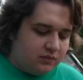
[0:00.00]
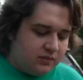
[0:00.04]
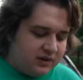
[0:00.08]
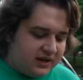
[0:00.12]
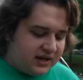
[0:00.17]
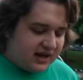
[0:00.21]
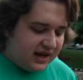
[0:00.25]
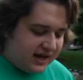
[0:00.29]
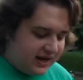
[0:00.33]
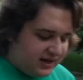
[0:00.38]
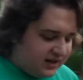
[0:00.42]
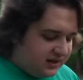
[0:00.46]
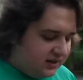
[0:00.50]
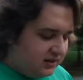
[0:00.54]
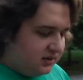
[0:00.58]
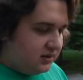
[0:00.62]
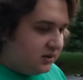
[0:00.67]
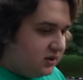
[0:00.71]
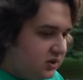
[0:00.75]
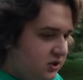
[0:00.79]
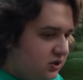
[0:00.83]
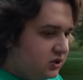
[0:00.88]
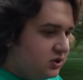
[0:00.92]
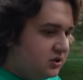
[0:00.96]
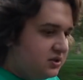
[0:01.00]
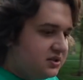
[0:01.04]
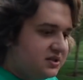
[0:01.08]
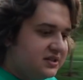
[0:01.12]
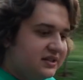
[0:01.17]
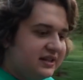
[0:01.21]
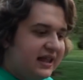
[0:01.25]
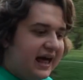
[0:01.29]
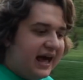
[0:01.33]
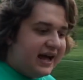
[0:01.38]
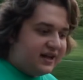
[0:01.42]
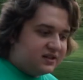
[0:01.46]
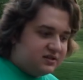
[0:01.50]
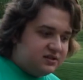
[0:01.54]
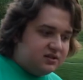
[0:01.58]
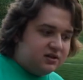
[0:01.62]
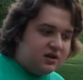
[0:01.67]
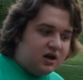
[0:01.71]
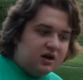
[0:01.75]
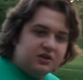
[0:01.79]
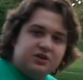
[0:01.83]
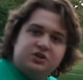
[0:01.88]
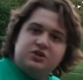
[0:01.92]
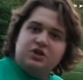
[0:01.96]
We kind of slacked
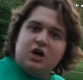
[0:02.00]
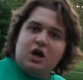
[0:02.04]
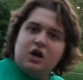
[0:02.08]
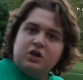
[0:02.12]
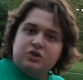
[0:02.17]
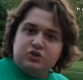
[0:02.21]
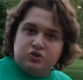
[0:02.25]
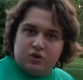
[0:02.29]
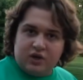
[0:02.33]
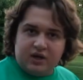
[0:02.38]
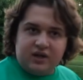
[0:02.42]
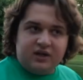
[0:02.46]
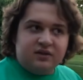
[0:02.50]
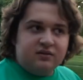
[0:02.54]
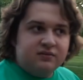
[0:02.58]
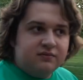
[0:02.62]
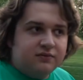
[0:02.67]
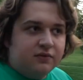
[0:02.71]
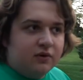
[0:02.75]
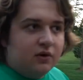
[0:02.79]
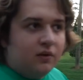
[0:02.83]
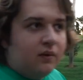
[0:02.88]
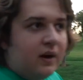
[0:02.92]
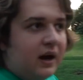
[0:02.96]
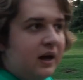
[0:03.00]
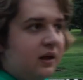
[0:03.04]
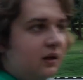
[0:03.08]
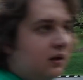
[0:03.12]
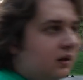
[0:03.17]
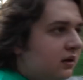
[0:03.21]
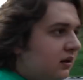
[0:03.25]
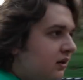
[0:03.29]
on the dog training for a while,